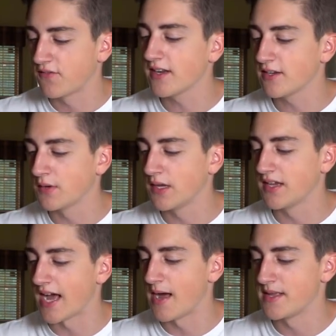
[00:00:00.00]
branching
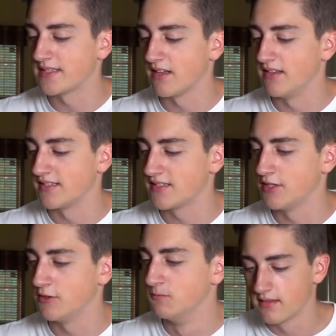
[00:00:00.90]
joke breaks.
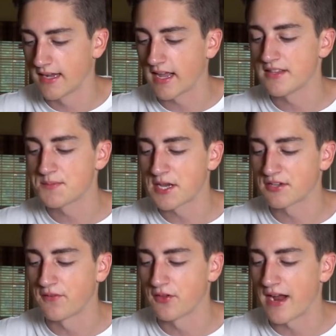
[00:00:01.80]

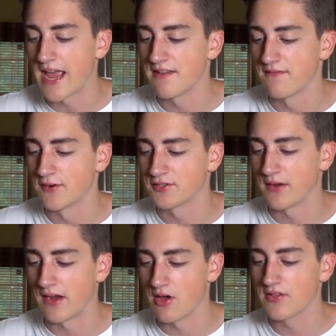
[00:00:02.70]
As we saw
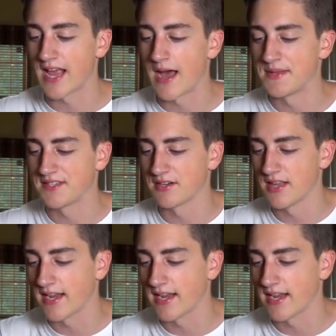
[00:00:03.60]
earlier in the Seinfeld